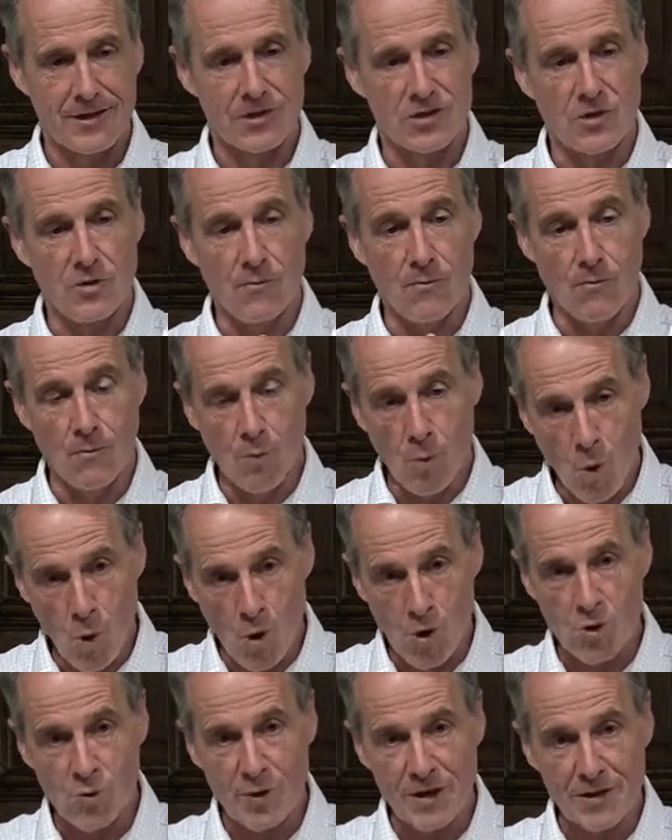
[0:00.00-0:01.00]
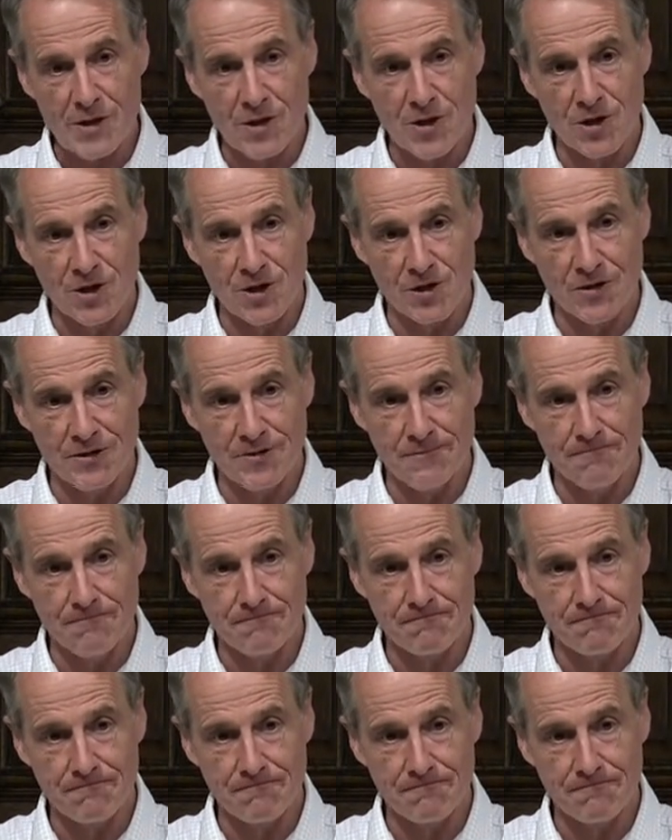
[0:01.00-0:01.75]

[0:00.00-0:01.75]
to walk with God.